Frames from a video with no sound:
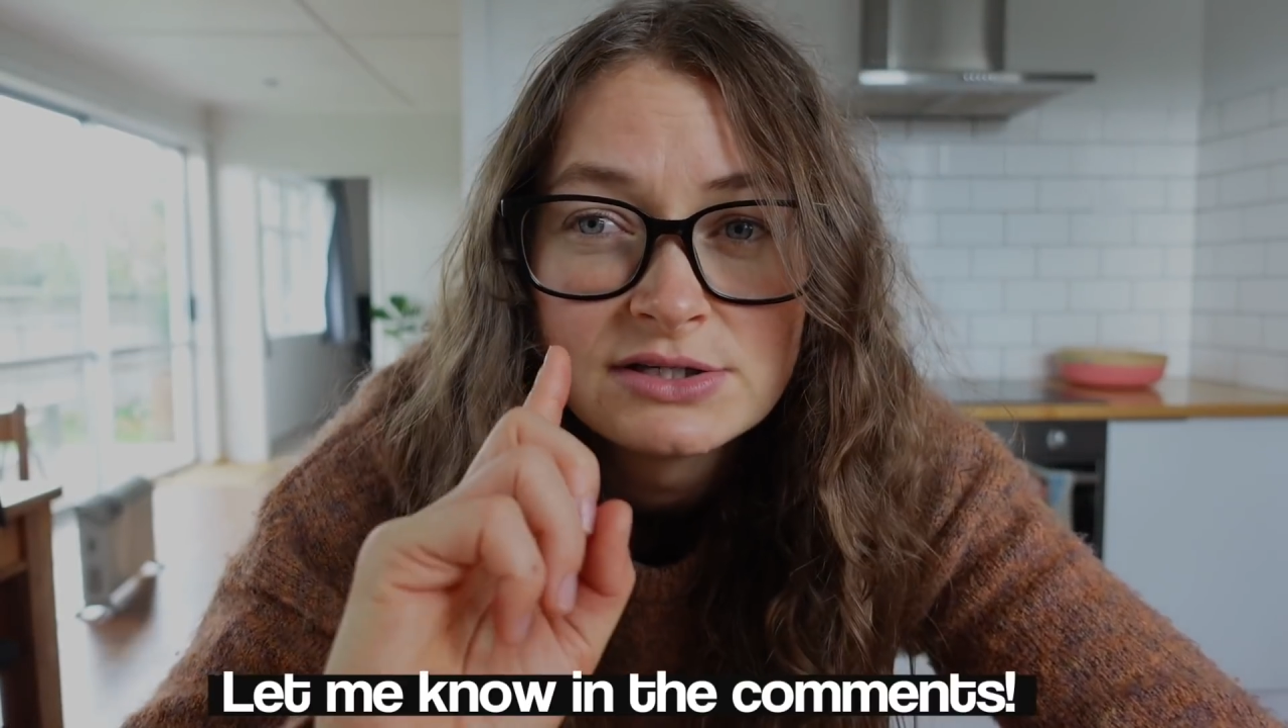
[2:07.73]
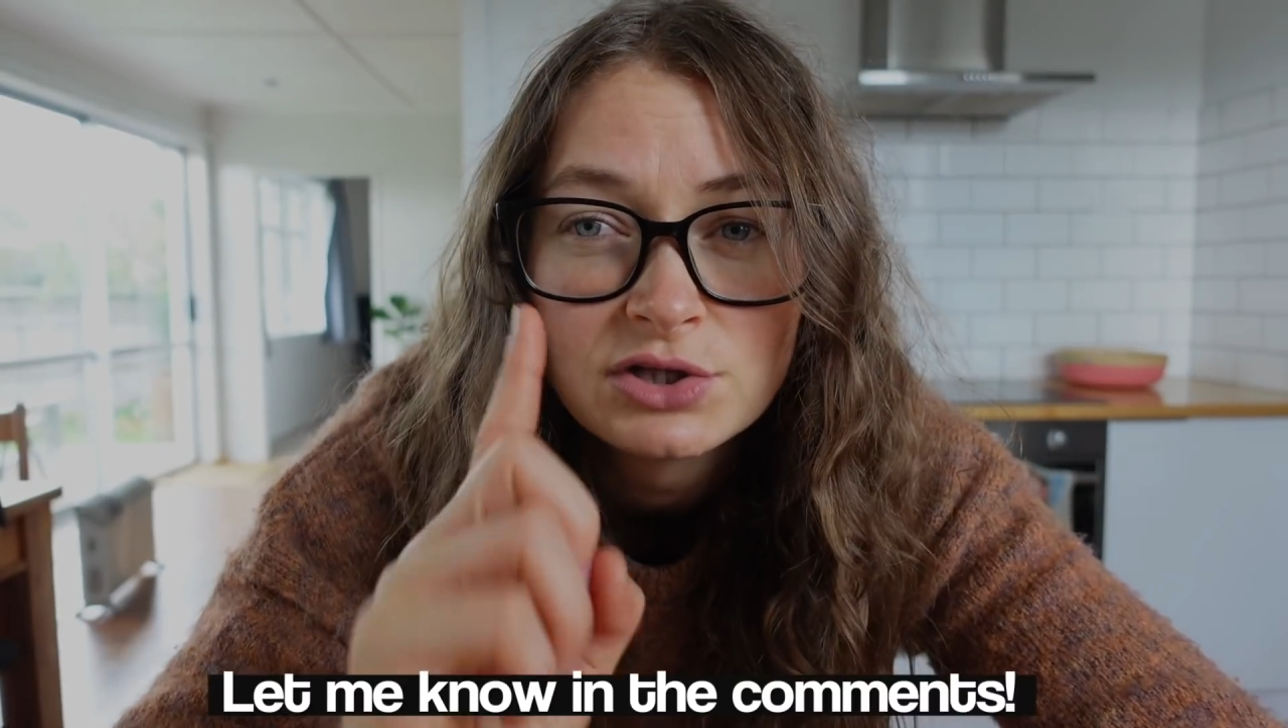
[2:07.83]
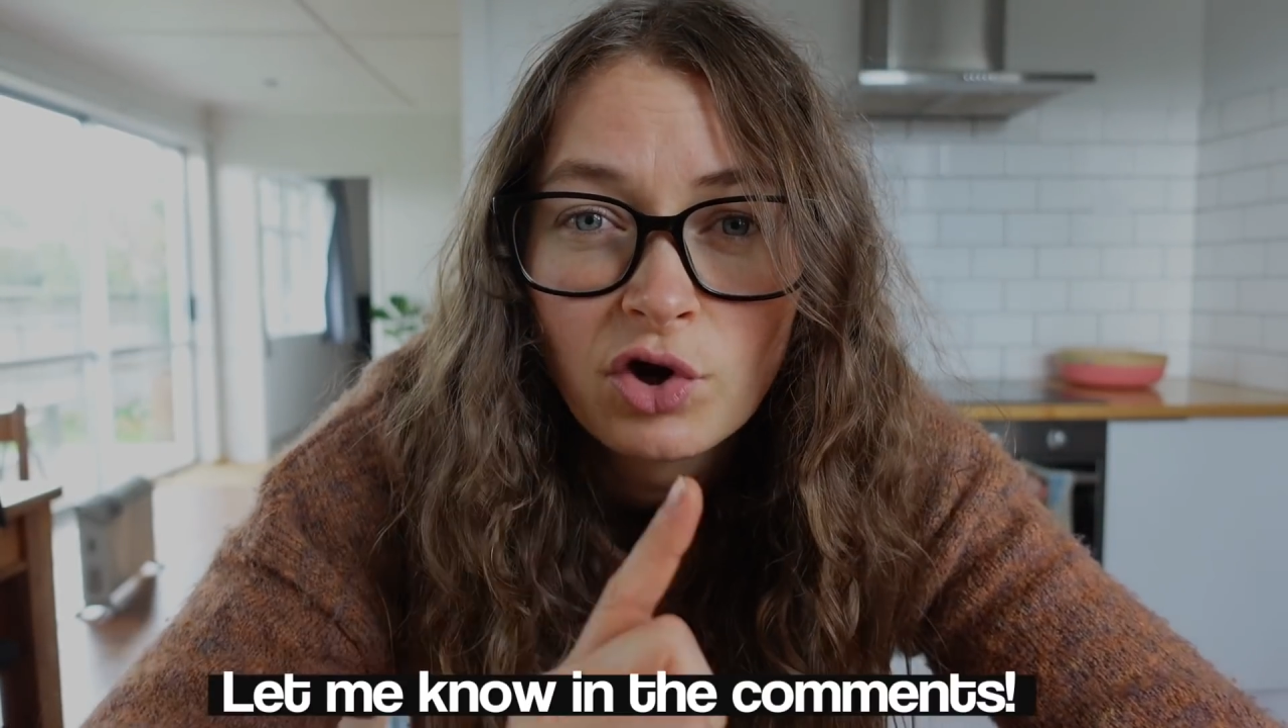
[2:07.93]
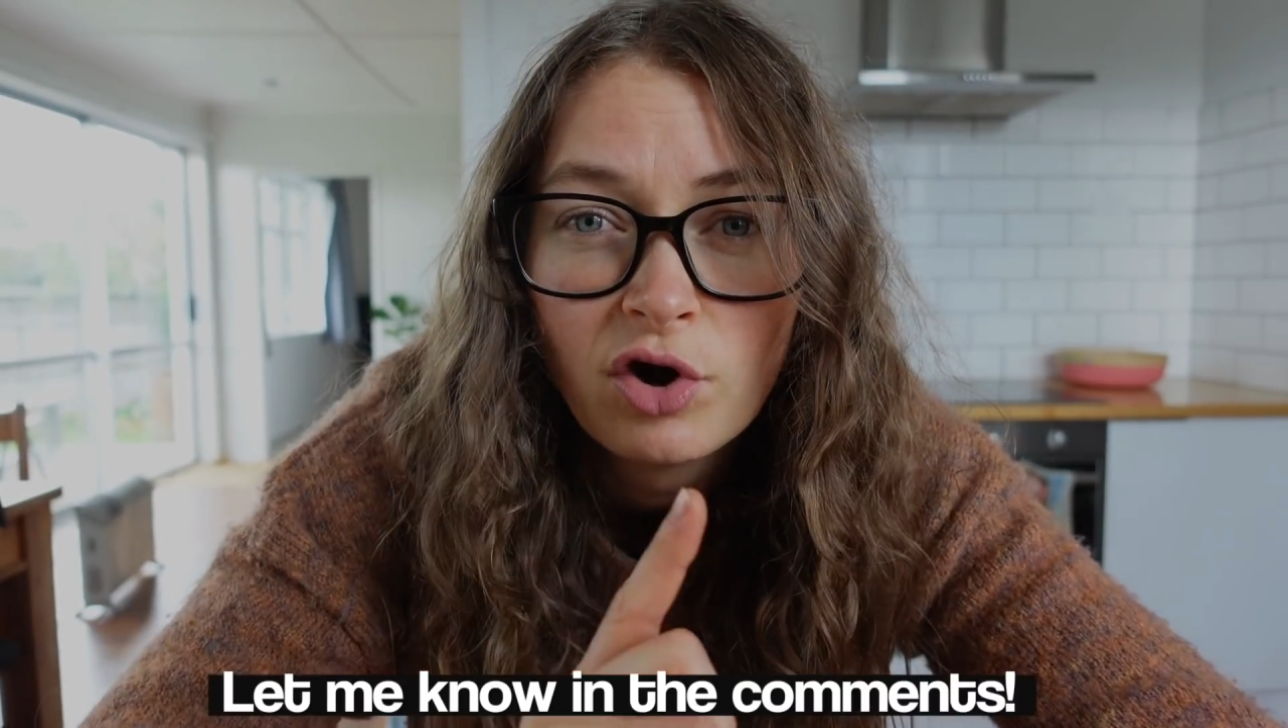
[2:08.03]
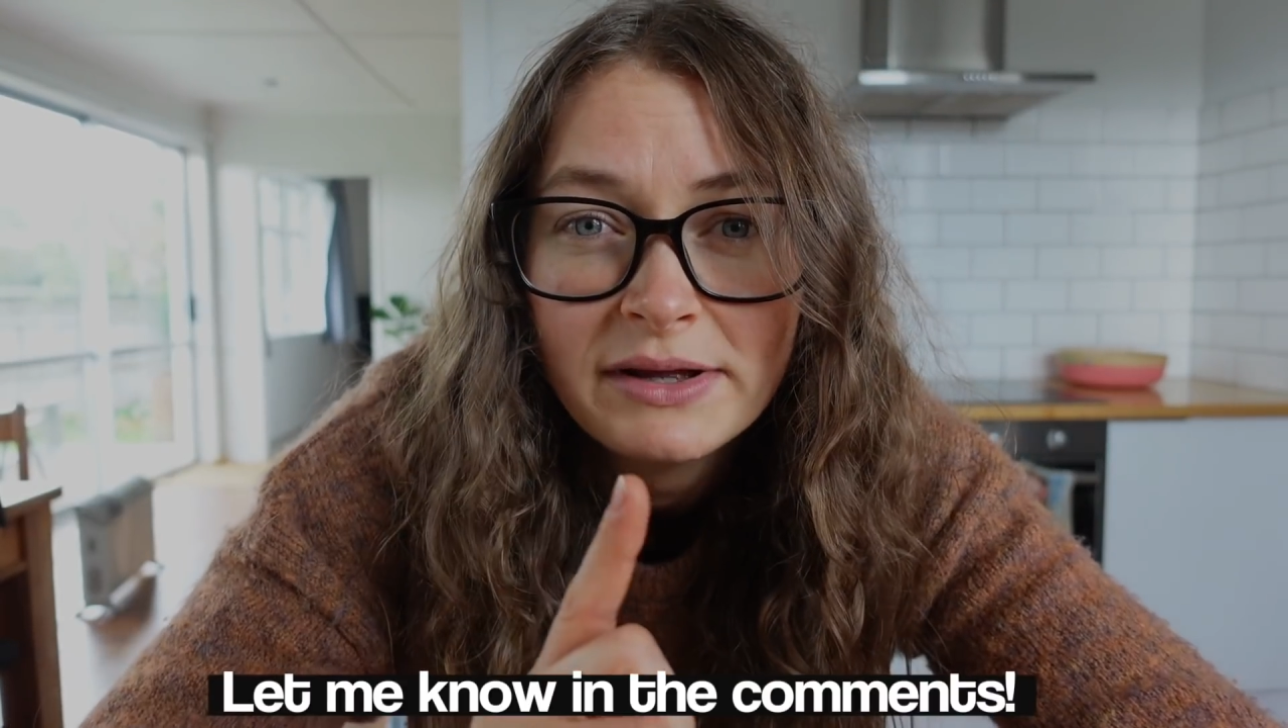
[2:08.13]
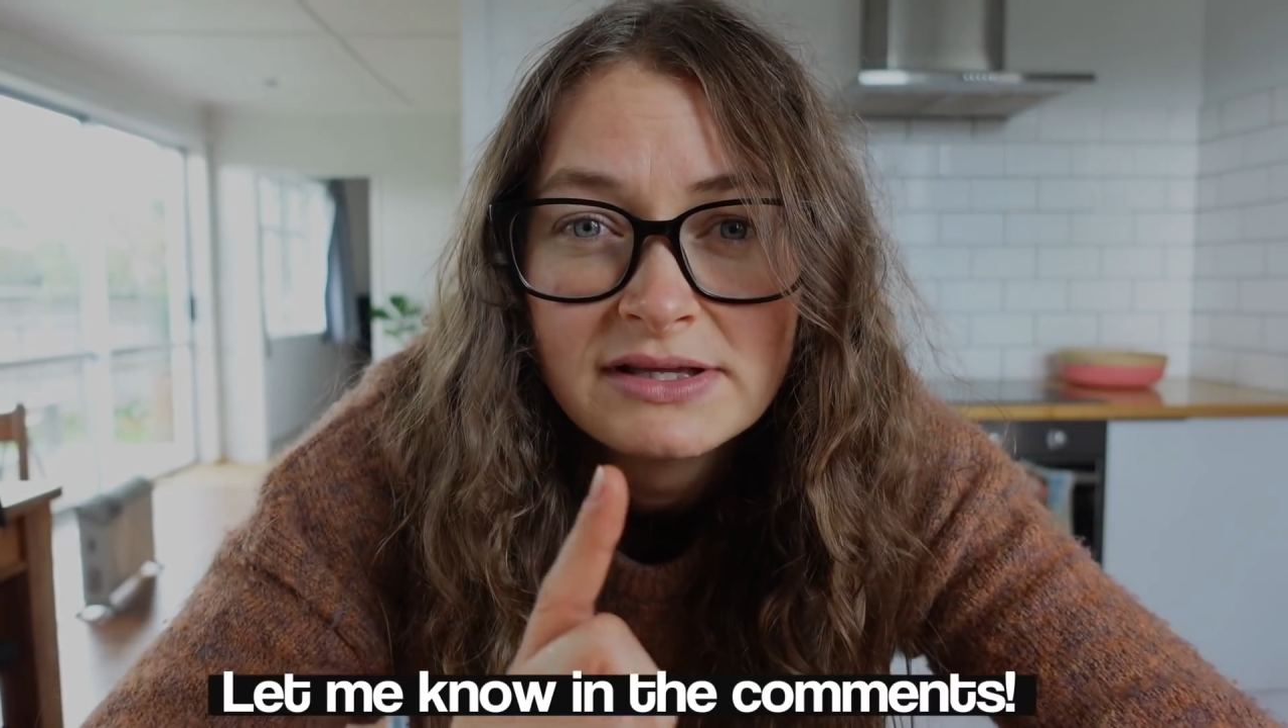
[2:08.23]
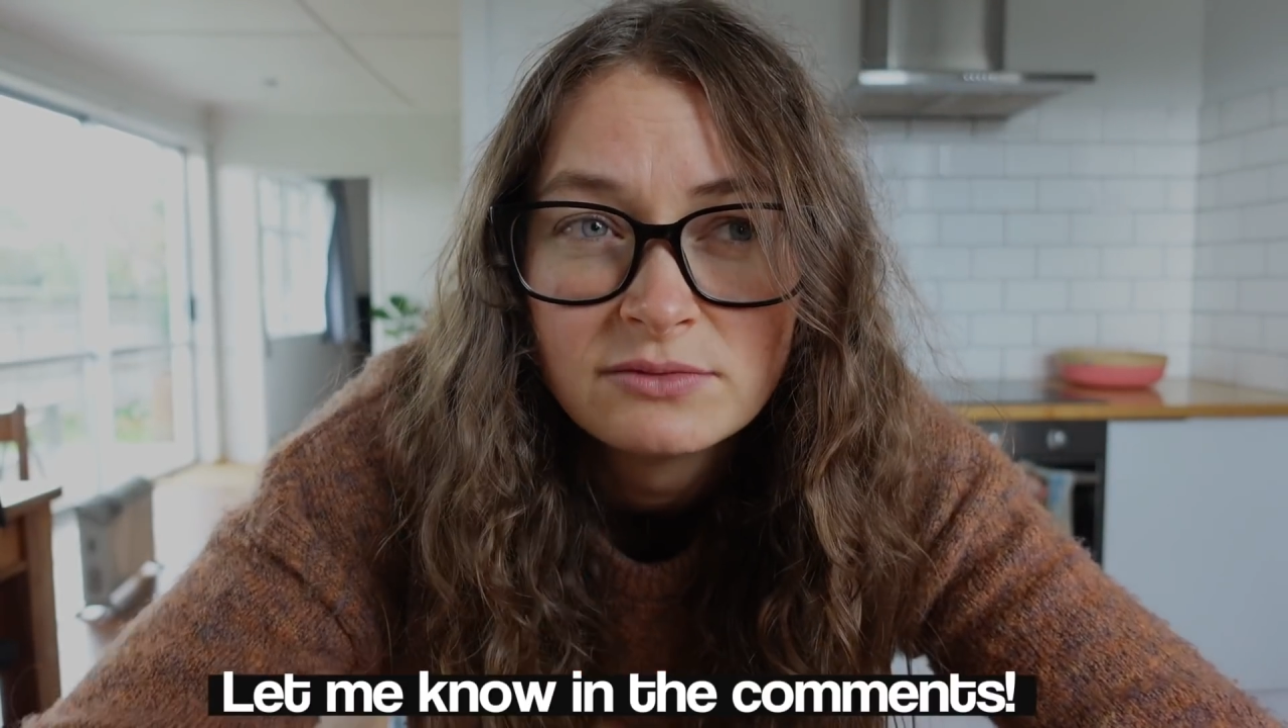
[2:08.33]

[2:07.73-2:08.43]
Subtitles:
in the comments.